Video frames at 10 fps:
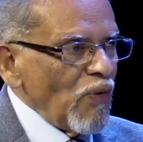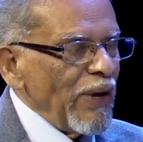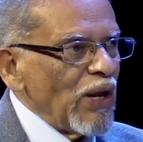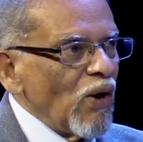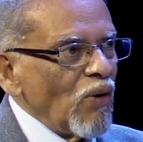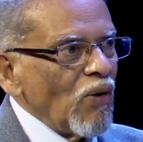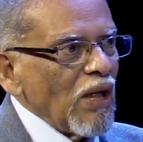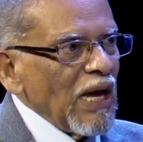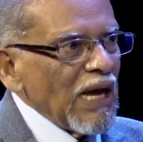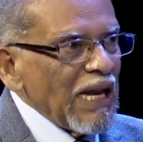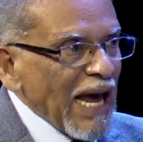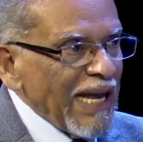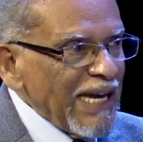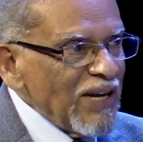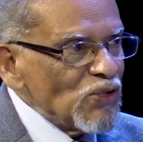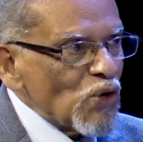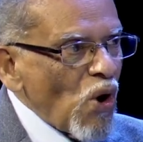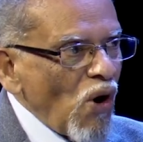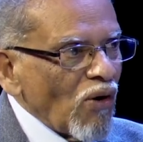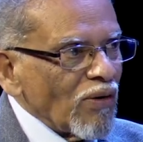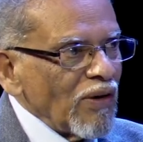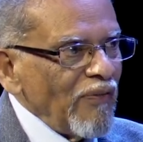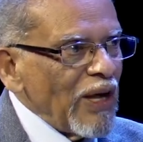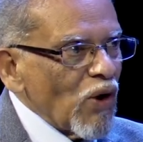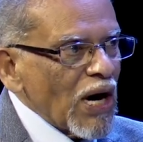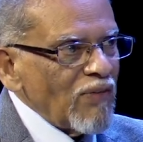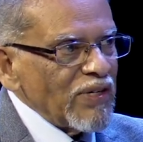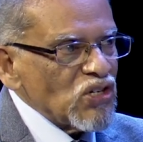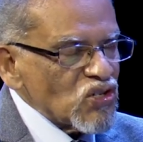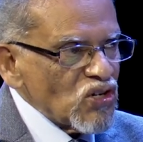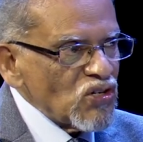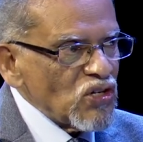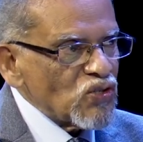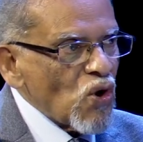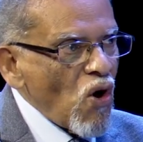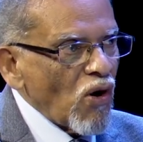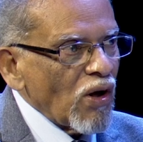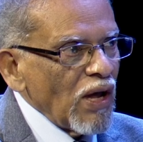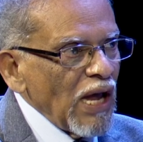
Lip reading: We know lying is wrong. We know covetousness is wrong.